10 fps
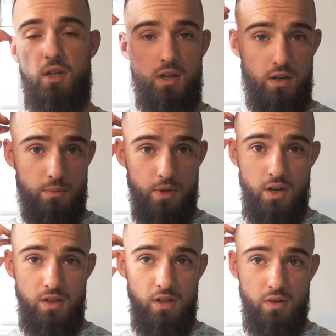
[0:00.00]
a
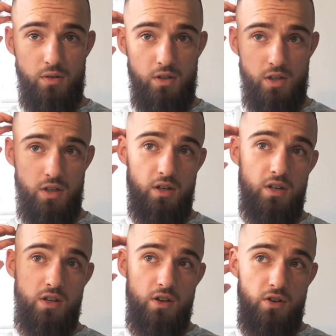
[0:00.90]
little
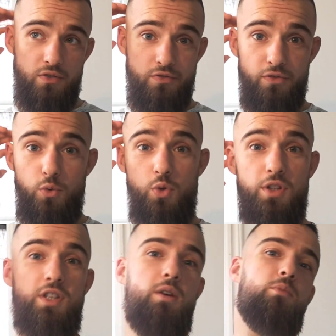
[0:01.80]
food
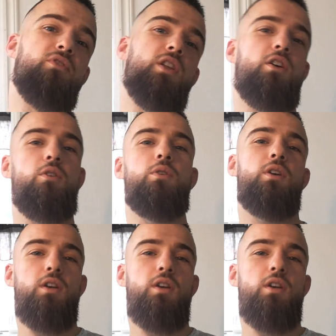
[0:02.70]
tip video.